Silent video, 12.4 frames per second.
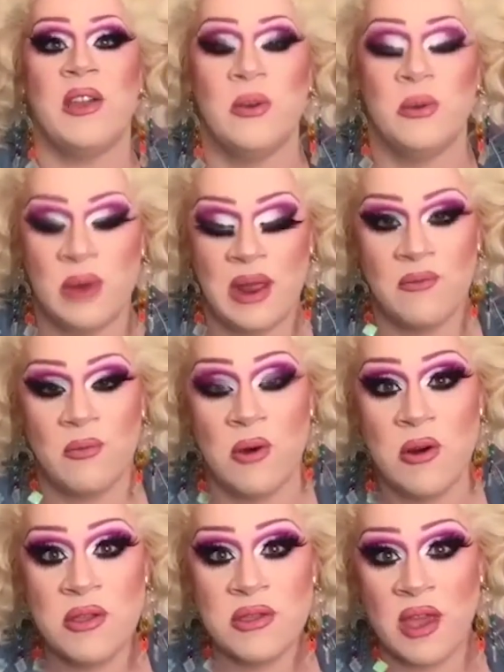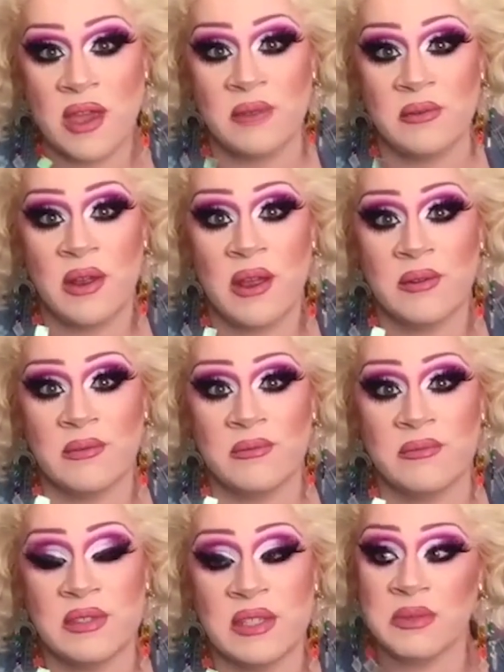and we have worth. And, and
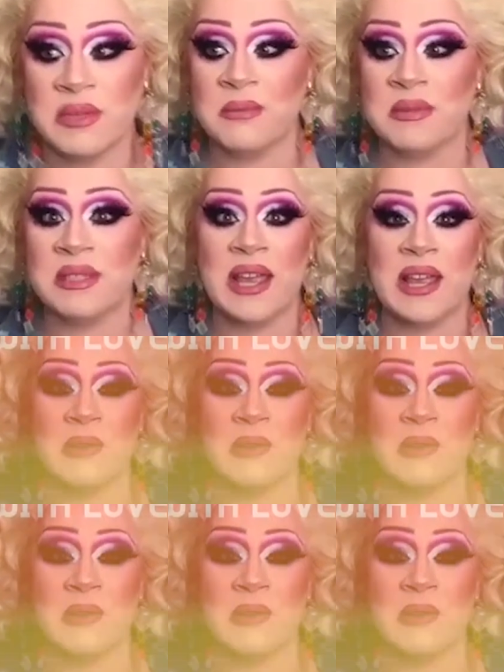sometimes saying it with